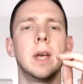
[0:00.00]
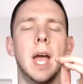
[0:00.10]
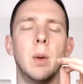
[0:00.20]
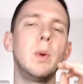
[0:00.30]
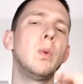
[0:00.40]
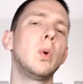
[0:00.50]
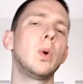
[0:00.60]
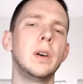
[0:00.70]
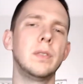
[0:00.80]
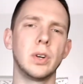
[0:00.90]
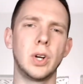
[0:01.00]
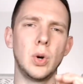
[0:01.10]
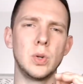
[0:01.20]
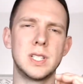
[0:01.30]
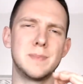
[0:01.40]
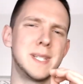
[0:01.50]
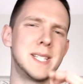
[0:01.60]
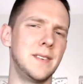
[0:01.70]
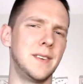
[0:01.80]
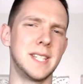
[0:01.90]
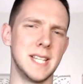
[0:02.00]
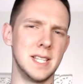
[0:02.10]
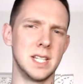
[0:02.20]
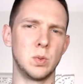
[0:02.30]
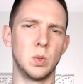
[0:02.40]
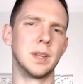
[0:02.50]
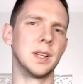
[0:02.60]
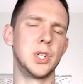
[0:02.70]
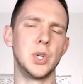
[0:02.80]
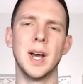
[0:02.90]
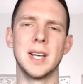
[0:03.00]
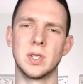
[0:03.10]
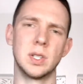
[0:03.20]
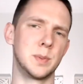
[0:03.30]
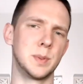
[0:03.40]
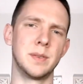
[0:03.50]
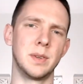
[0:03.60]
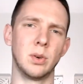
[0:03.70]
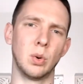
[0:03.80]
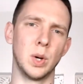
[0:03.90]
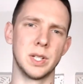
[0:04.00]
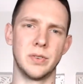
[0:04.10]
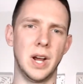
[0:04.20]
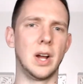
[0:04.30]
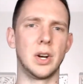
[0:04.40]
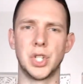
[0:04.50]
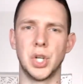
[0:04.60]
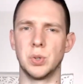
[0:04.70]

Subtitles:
And we won't cover code specifics in this one unless you guys specifically request for how to show